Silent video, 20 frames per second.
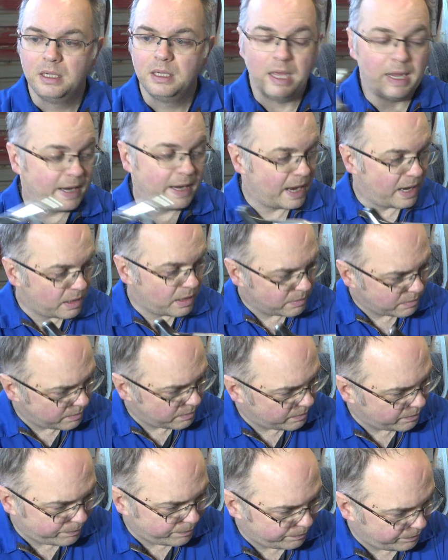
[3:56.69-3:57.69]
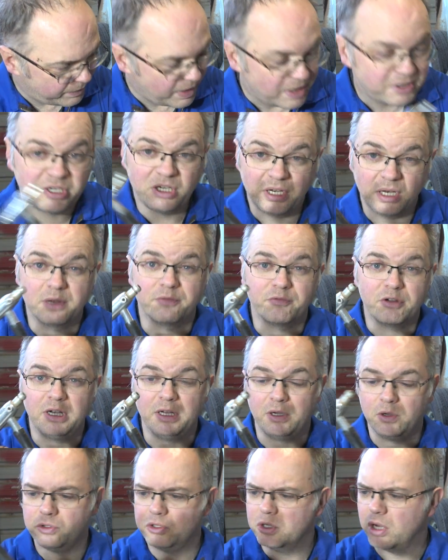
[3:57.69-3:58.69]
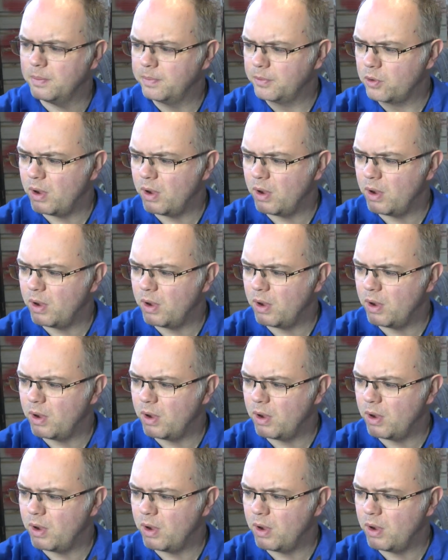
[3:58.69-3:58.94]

Again, actually does a really good job.